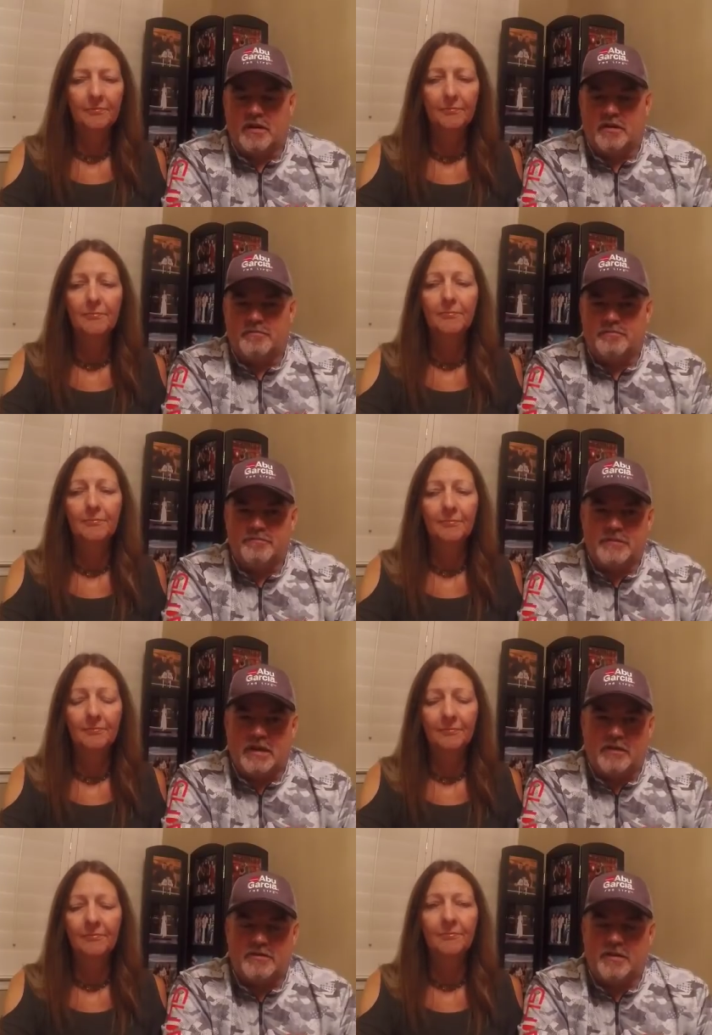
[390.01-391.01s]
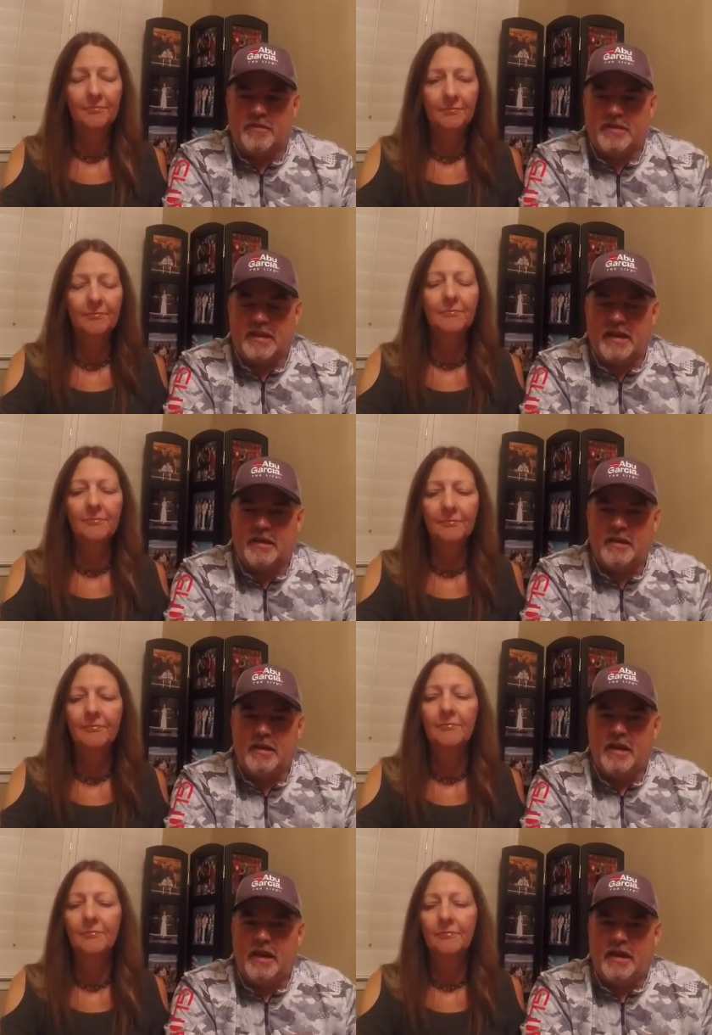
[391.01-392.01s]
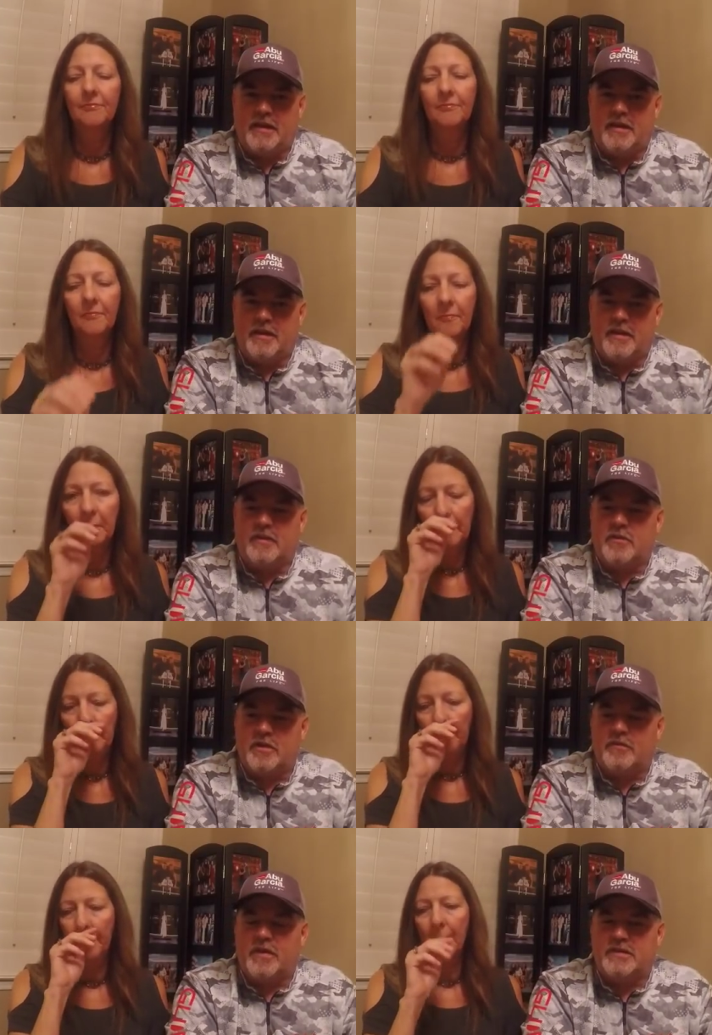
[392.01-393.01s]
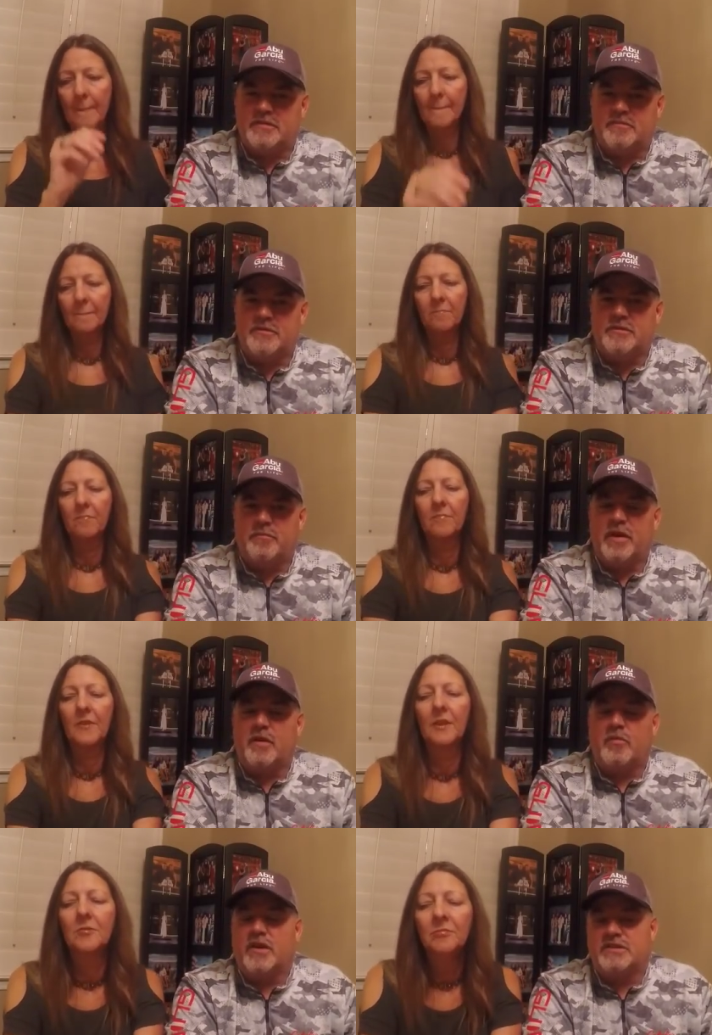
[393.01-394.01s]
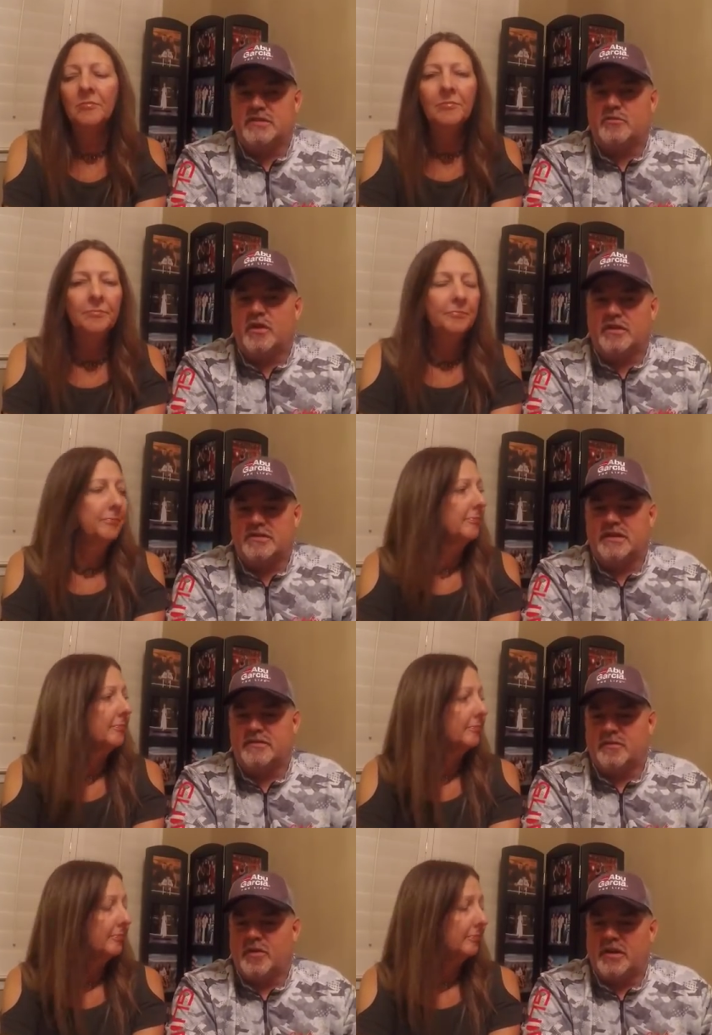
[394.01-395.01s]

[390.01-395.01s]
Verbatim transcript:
Speaker 1: Uh, you know stuff like that and uh, that's where you can find some, some better prices as well to save some